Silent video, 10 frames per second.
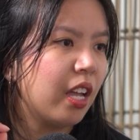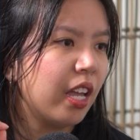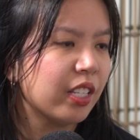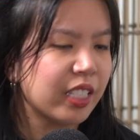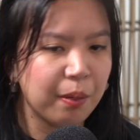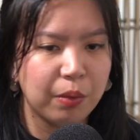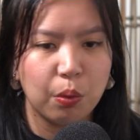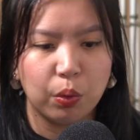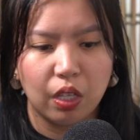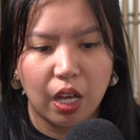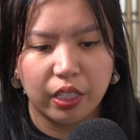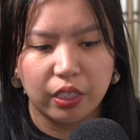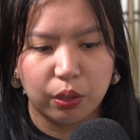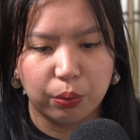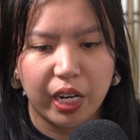And the same thing with Lana
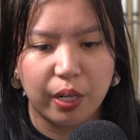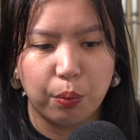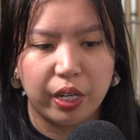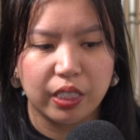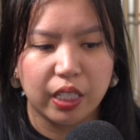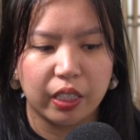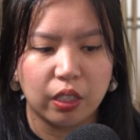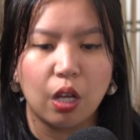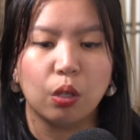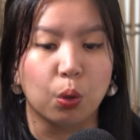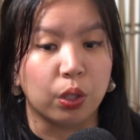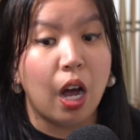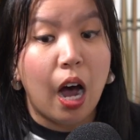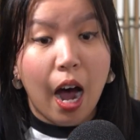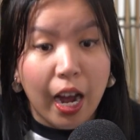Del Rey, where it's like, look,
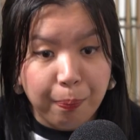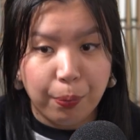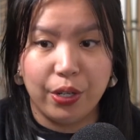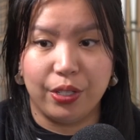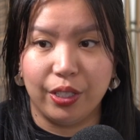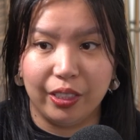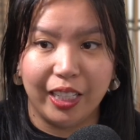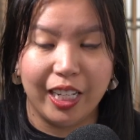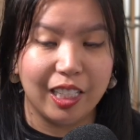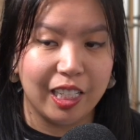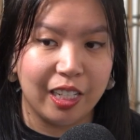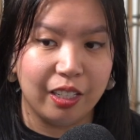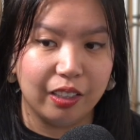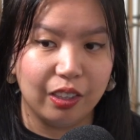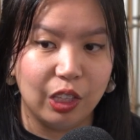I personally
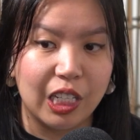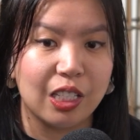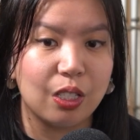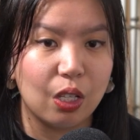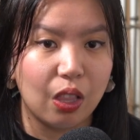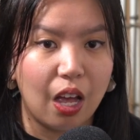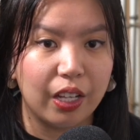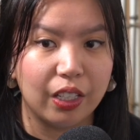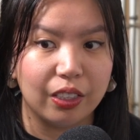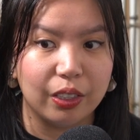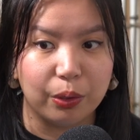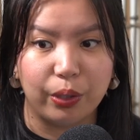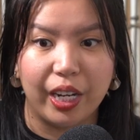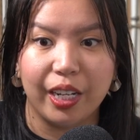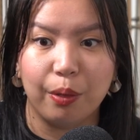didn't listen to Lana Del
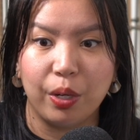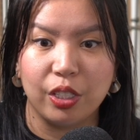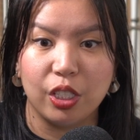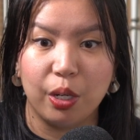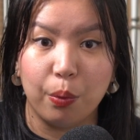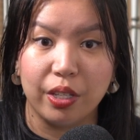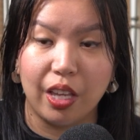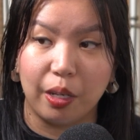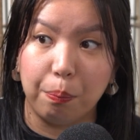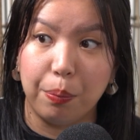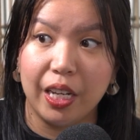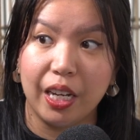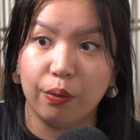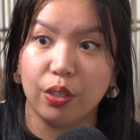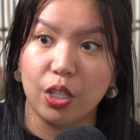Rey when she was like big
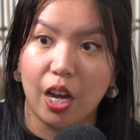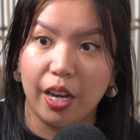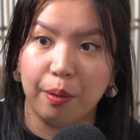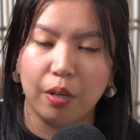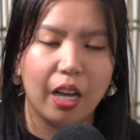of the time.